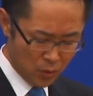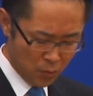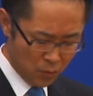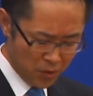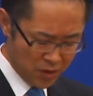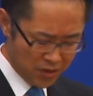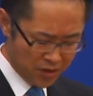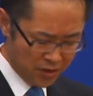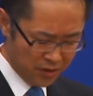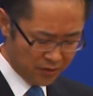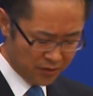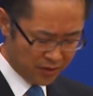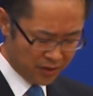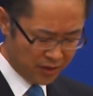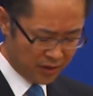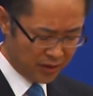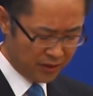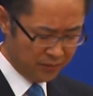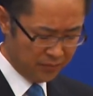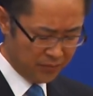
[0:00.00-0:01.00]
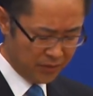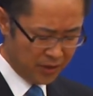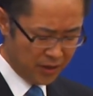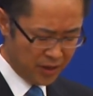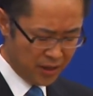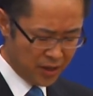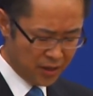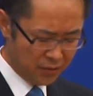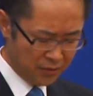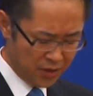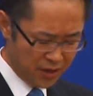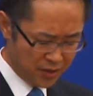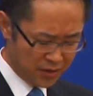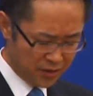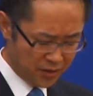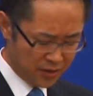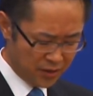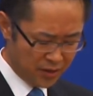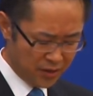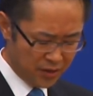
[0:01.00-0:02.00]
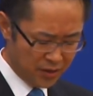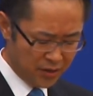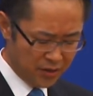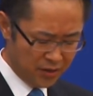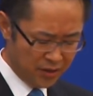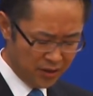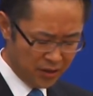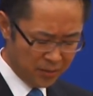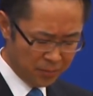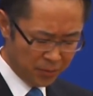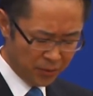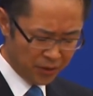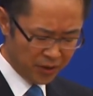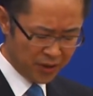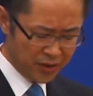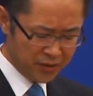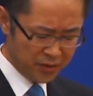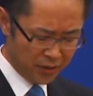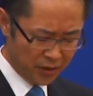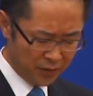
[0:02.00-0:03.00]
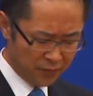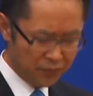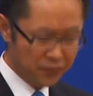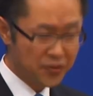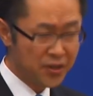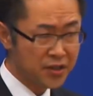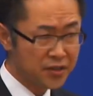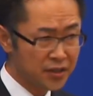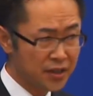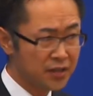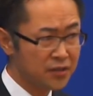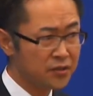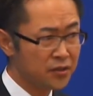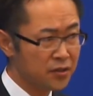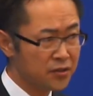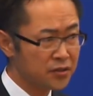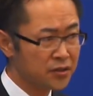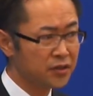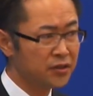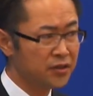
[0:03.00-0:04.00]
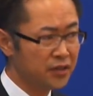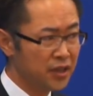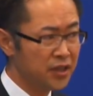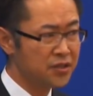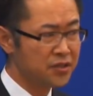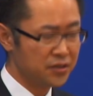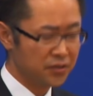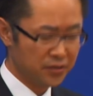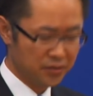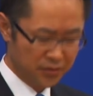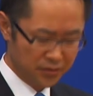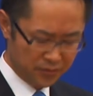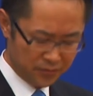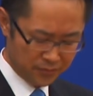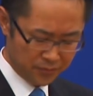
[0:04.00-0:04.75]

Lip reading: which in turn increased the importance of fiscal consolidation.